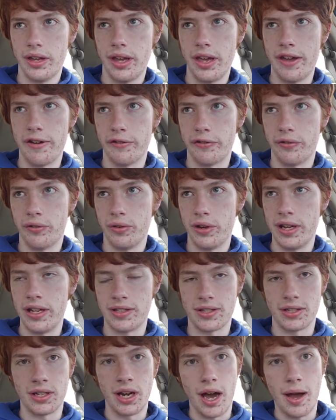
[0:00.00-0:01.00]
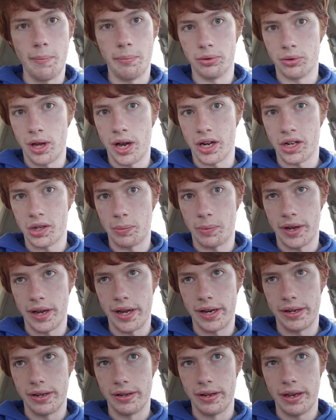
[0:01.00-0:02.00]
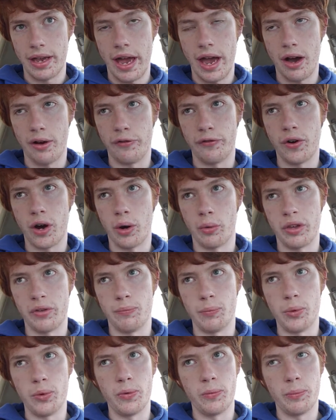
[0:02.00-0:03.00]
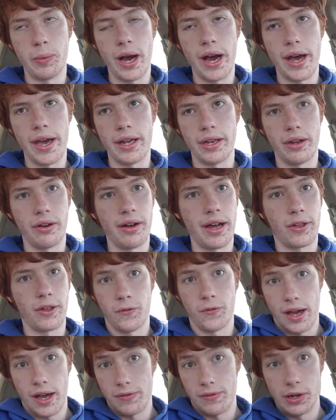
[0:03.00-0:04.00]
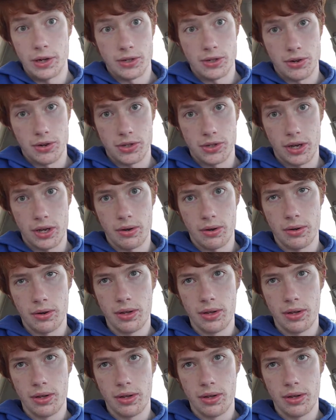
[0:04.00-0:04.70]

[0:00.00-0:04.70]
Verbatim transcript: if it's not blocked by how far we've moved by in the last five years or so.